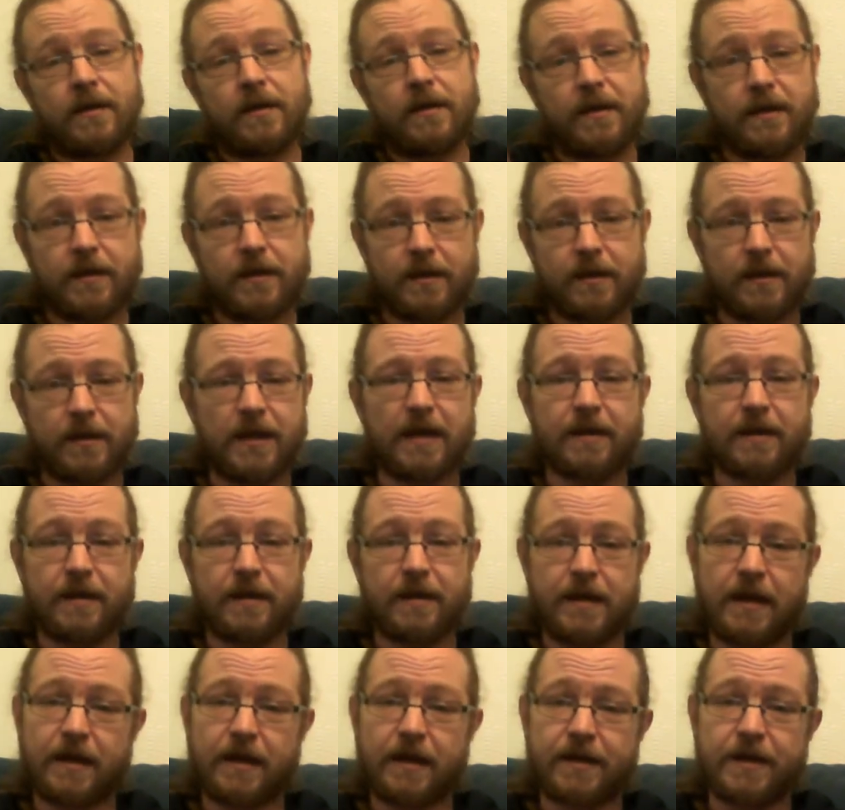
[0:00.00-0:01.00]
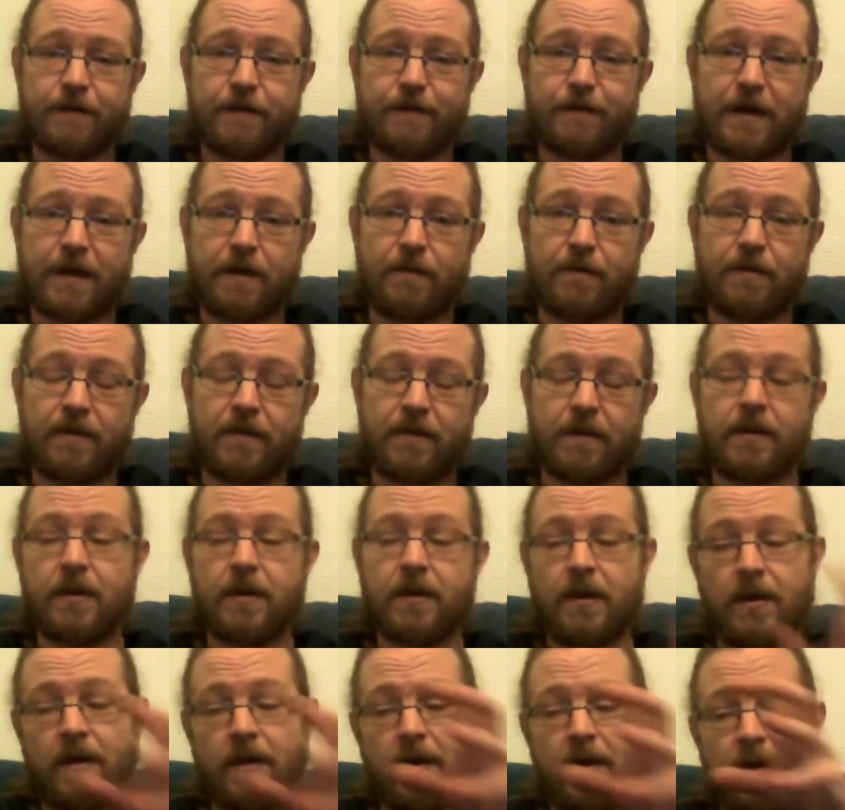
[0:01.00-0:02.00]
dig the negative out,
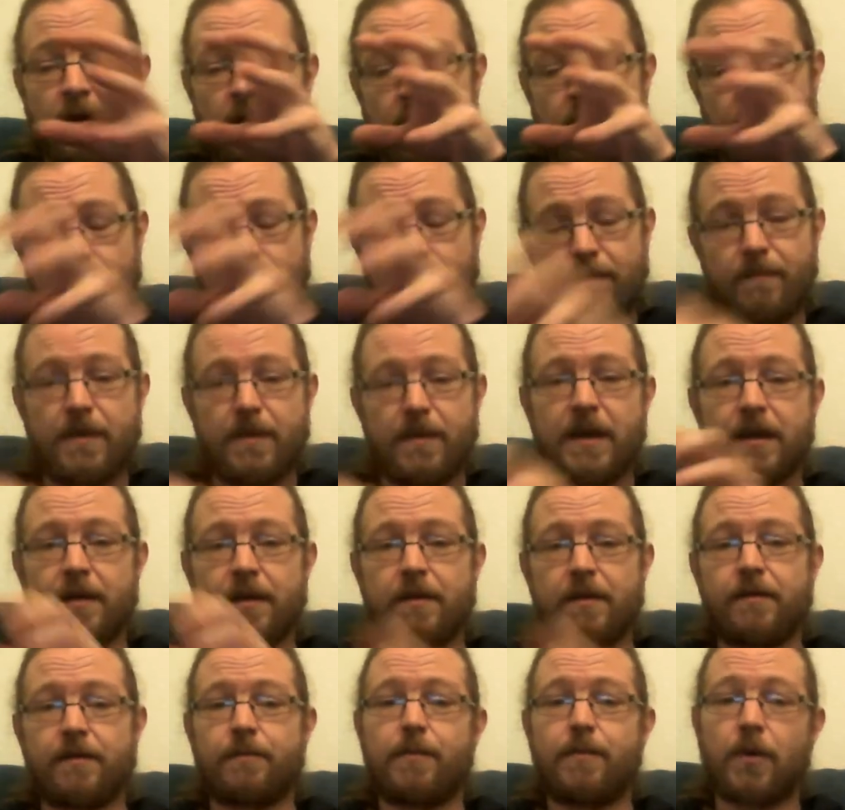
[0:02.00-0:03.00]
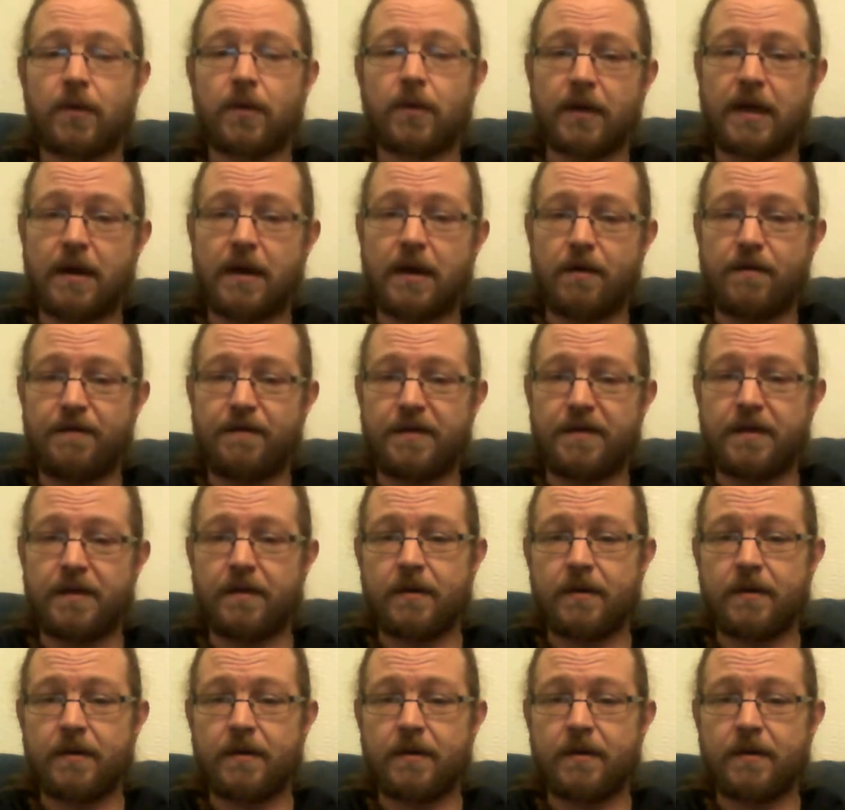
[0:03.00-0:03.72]
make another model out of it,